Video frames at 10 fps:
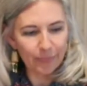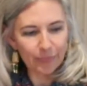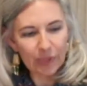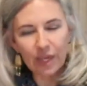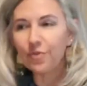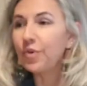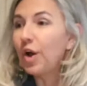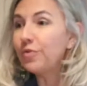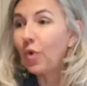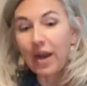giver
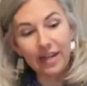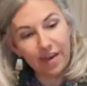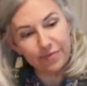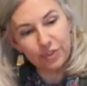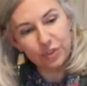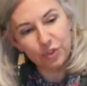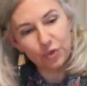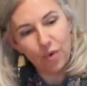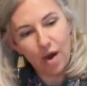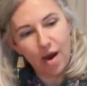of great gifts
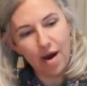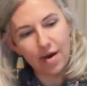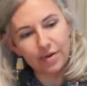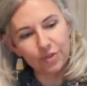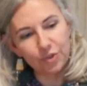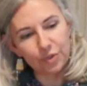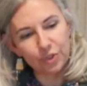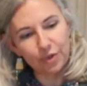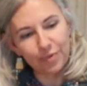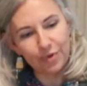to our Jewish
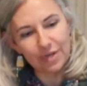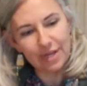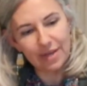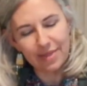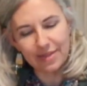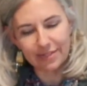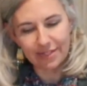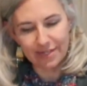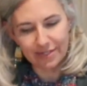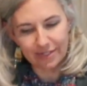community. And this
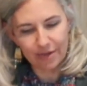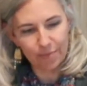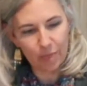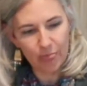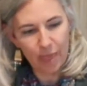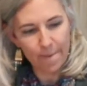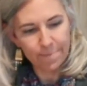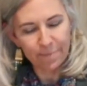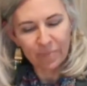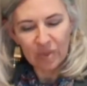is
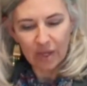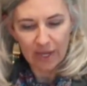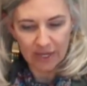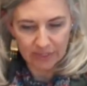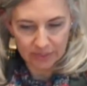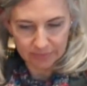his.